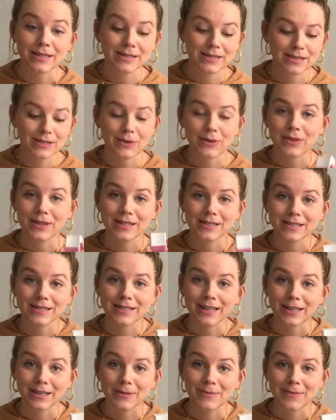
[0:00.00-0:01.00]
so this is
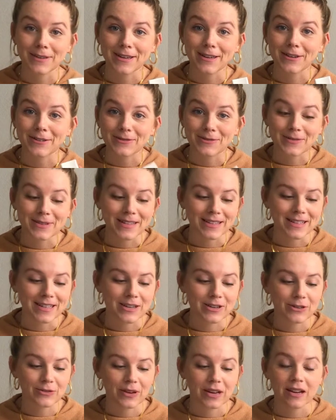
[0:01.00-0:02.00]
going to be really
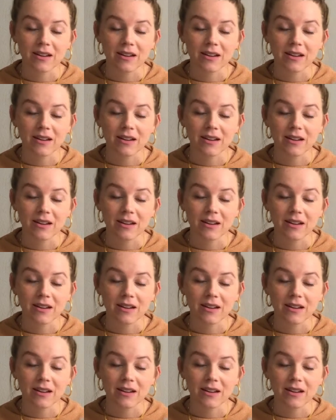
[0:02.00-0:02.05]
great.